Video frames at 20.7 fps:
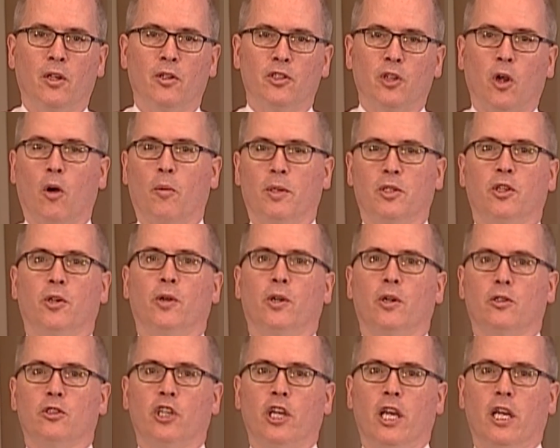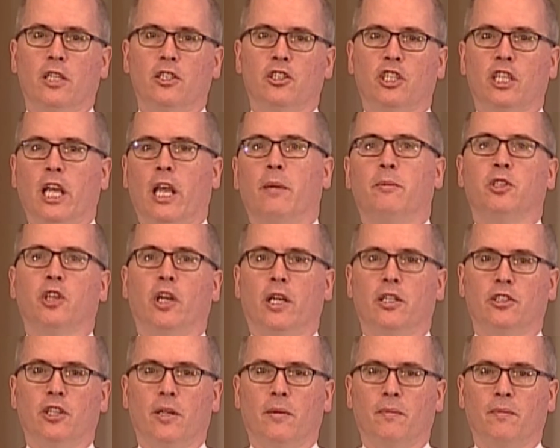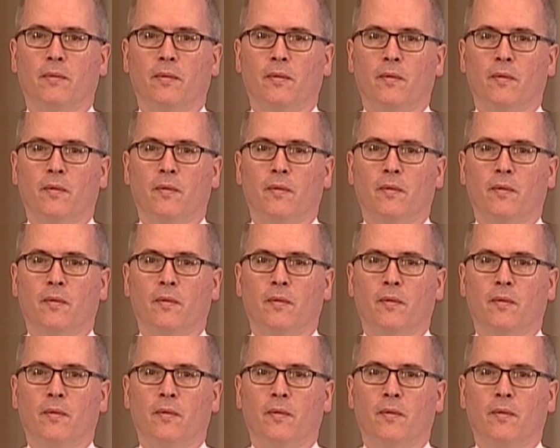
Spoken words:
So material change, game-changing.